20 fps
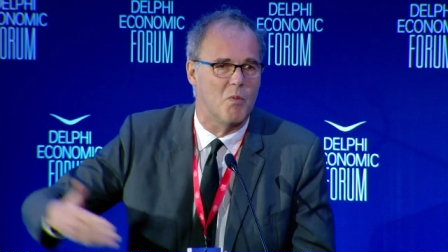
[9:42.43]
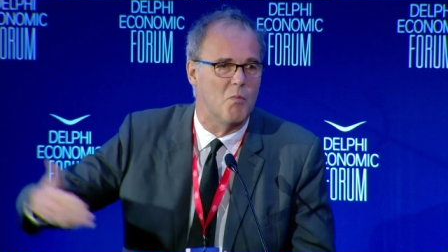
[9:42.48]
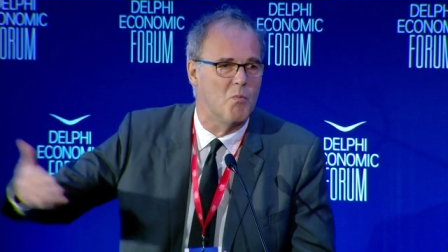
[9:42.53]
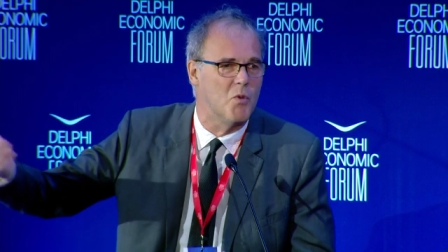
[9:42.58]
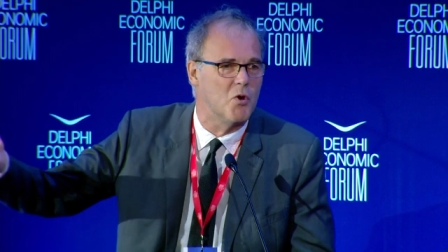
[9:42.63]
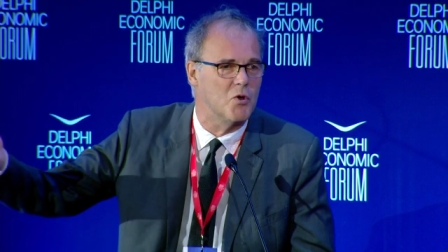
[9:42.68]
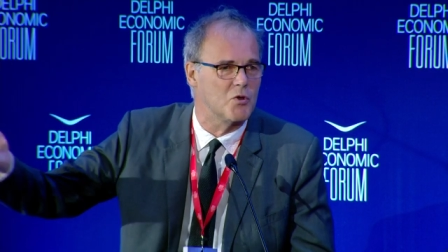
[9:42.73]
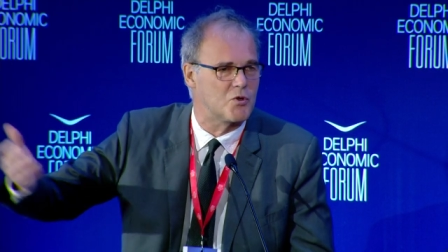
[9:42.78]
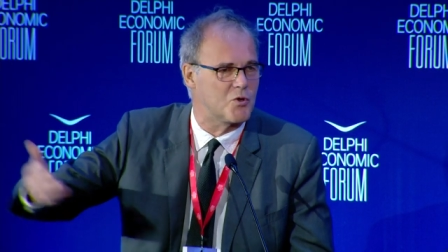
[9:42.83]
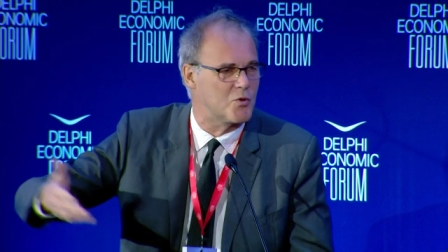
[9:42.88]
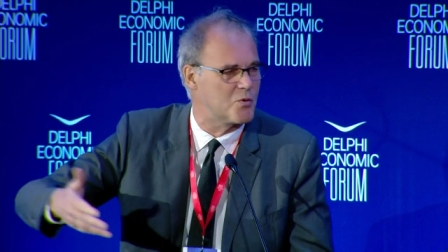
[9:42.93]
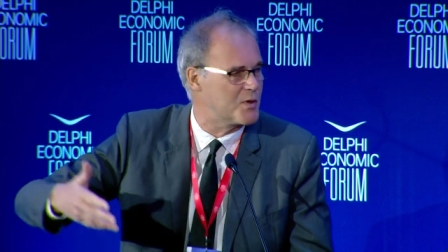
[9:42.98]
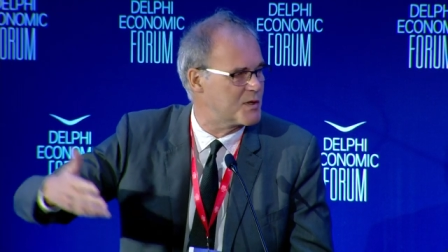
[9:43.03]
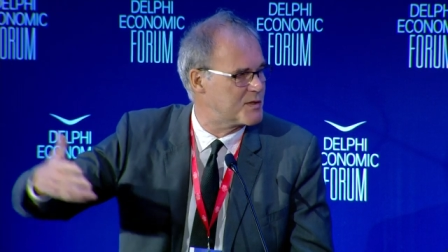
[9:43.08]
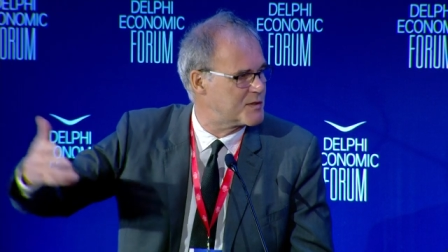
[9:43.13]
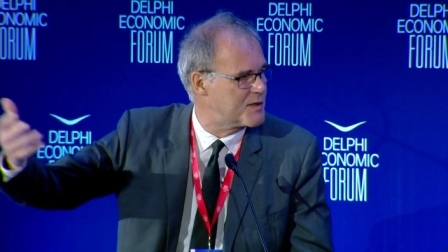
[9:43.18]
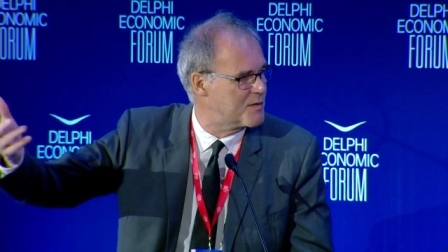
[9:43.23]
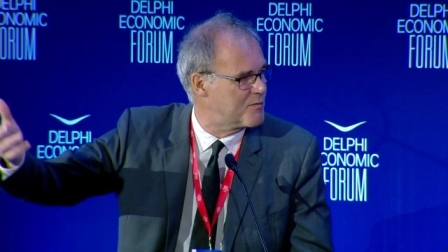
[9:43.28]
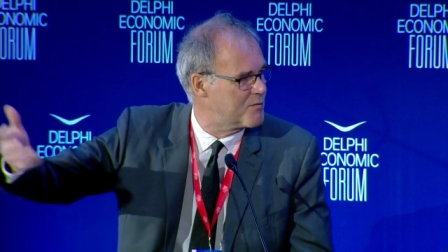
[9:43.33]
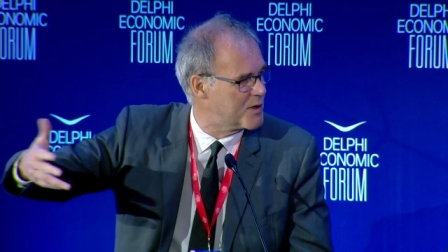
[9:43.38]
more
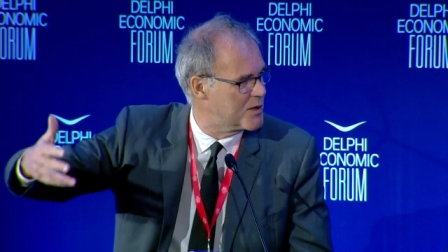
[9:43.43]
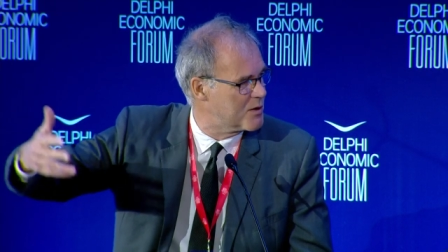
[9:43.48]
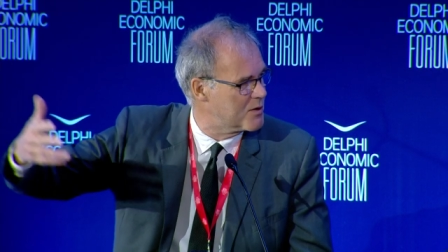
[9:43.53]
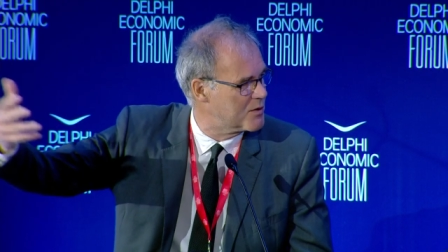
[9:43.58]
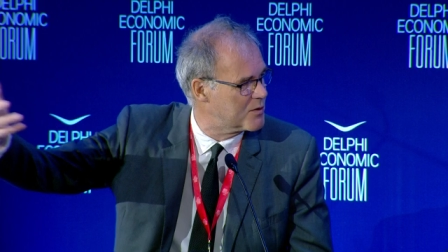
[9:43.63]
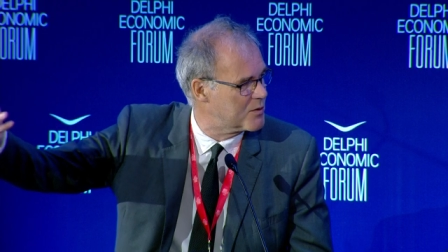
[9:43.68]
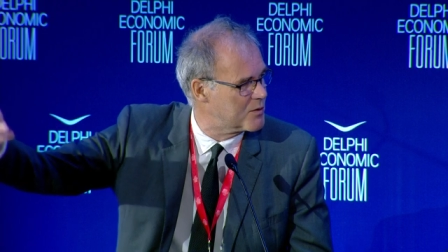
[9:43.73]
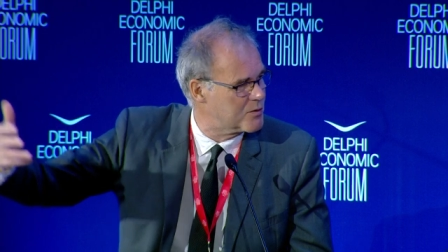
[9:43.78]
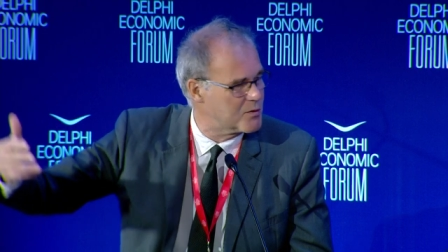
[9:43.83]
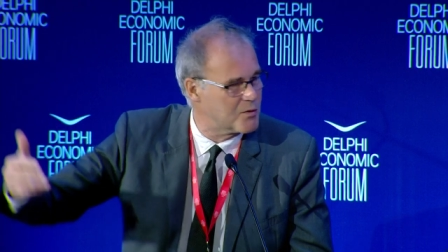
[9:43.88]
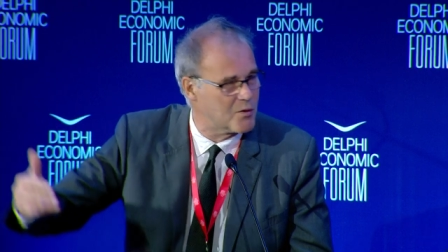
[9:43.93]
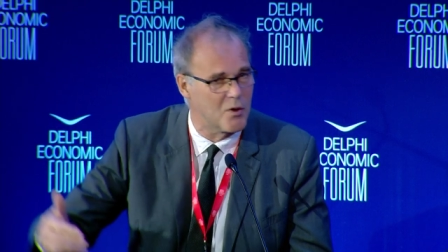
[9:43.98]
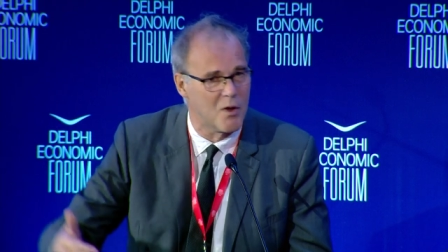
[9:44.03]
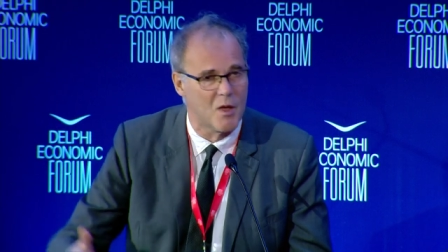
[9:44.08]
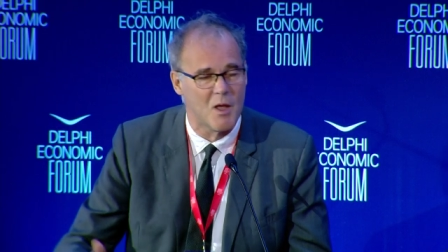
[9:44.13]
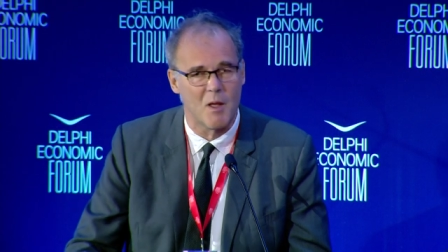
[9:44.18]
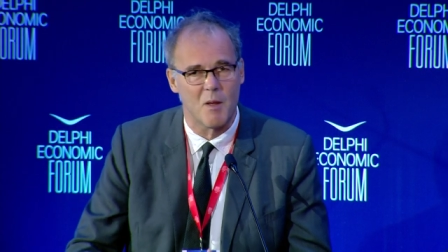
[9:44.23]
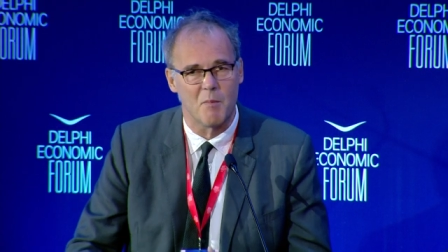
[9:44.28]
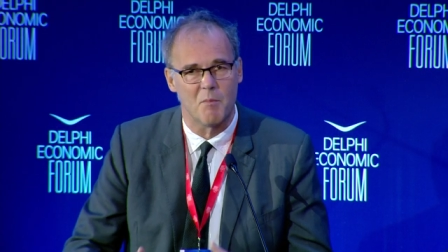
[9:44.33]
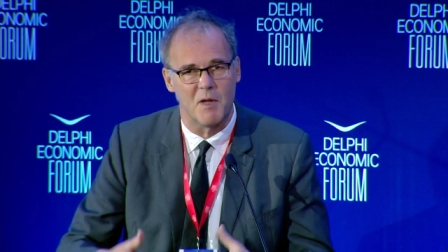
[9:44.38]
tourists every year, you know,
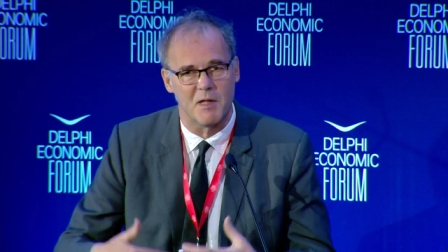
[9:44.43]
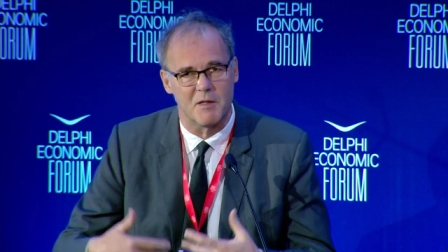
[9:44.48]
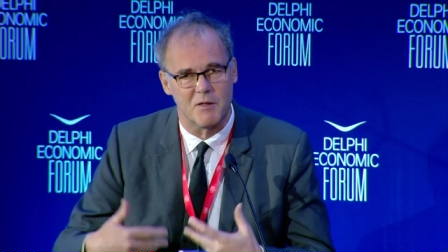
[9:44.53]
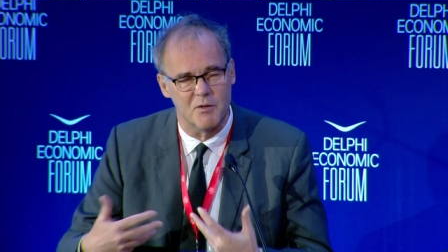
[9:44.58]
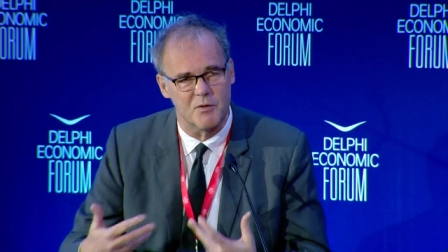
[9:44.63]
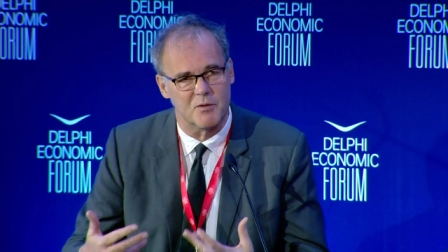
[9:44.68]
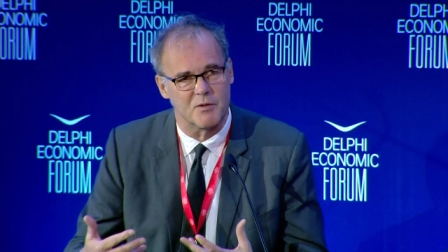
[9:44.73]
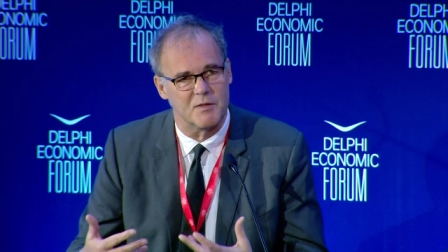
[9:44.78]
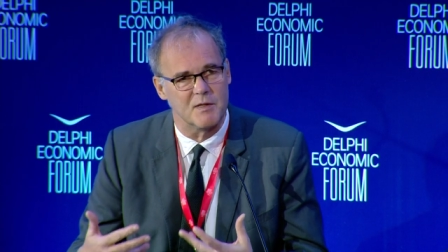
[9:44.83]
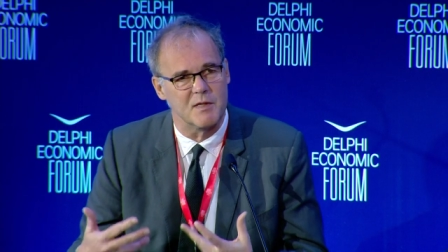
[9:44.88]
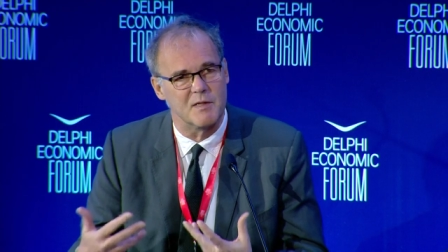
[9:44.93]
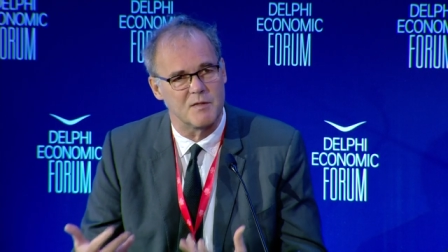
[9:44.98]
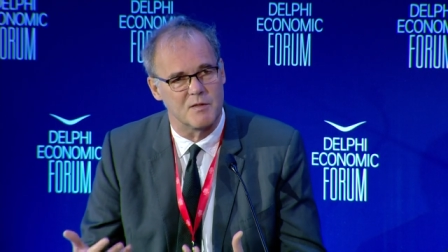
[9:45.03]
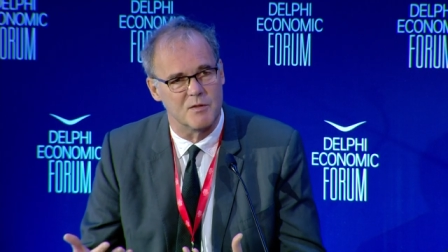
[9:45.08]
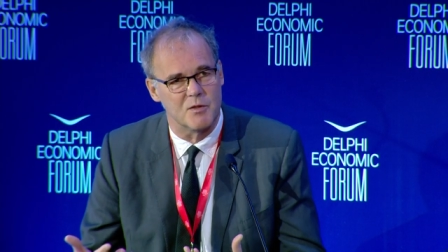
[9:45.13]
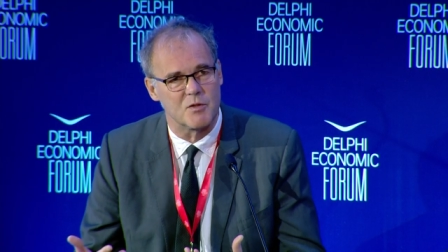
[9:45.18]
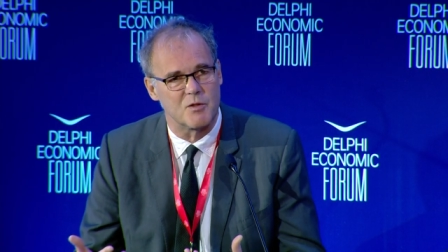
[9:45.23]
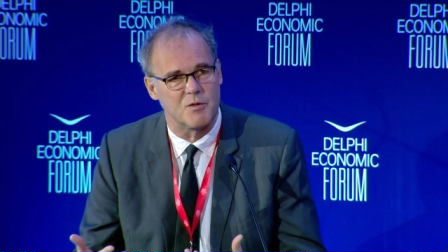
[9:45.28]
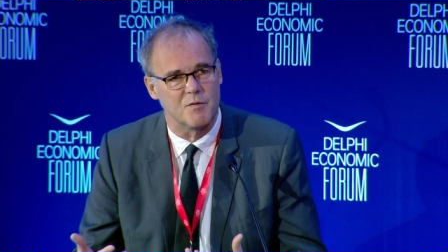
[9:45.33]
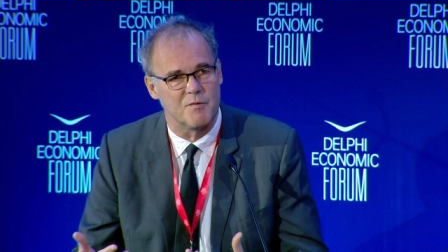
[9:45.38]
but not
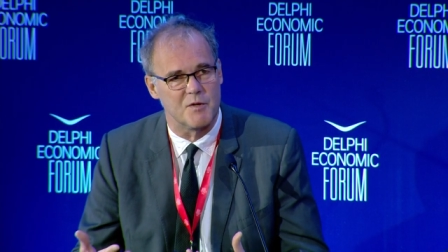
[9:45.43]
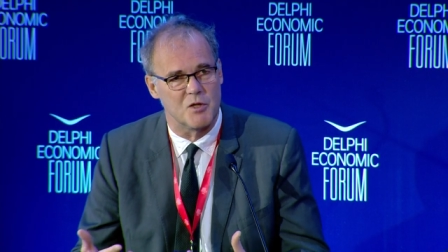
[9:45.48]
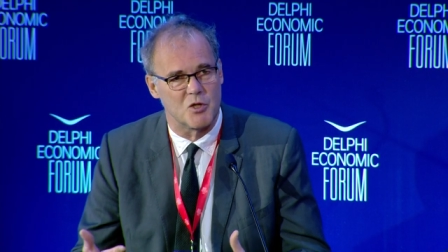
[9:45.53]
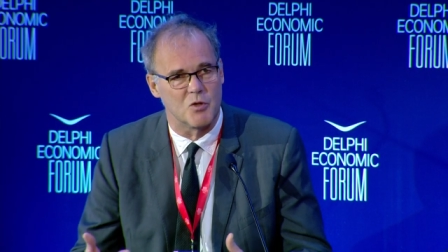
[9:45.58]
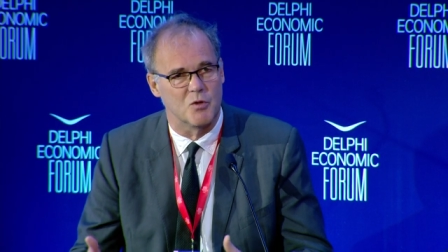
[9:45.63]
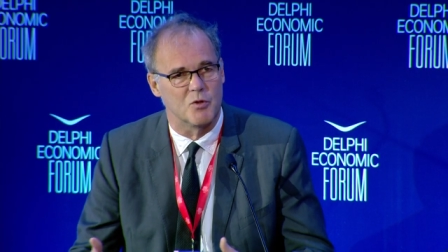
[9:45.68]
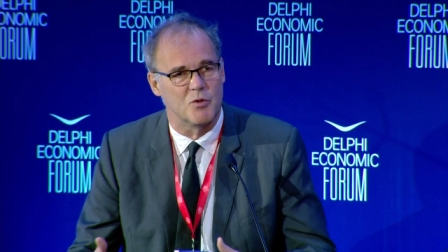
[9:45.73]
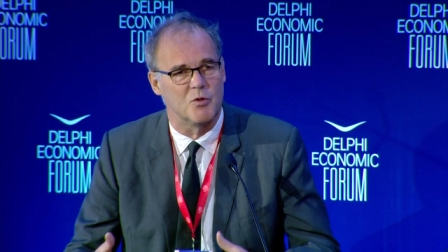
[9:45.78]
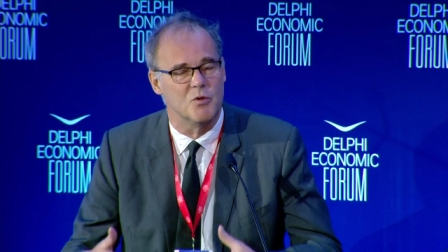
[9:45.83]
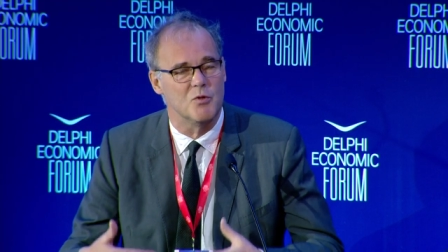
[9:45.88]
it's not sufficient.